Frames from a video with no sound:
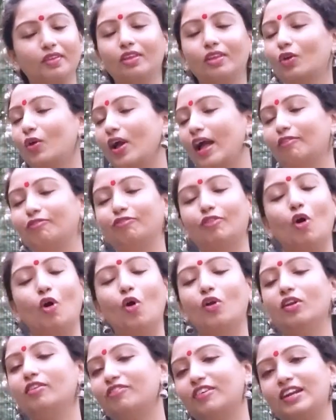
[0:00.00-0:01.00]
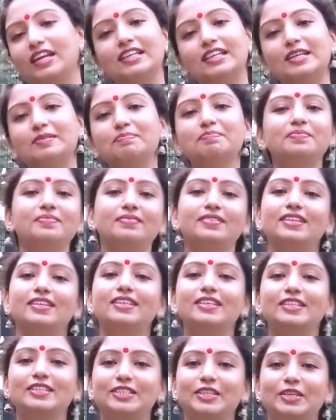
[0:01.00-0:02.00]
you have all freedom
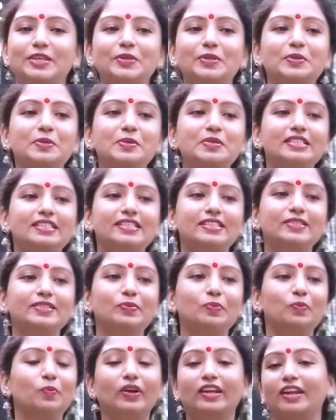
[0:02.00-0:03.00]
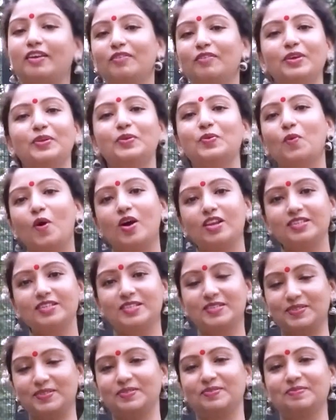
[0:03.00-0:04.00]
to use whatever you want
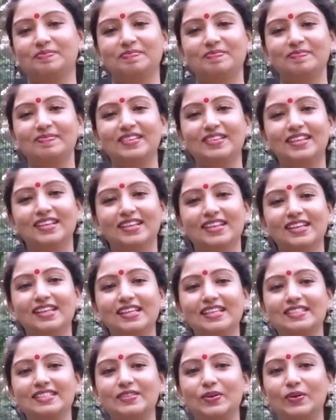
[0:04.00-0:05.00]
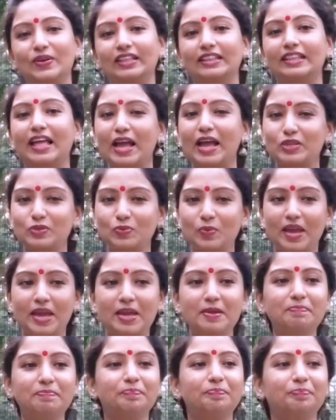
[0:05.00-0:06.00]
to. So in that
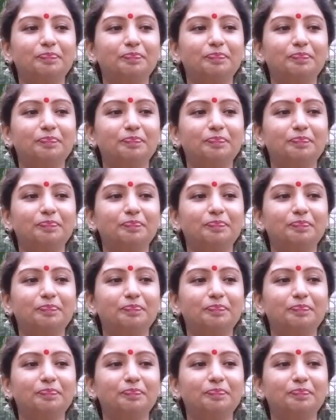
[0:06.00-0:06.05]
way,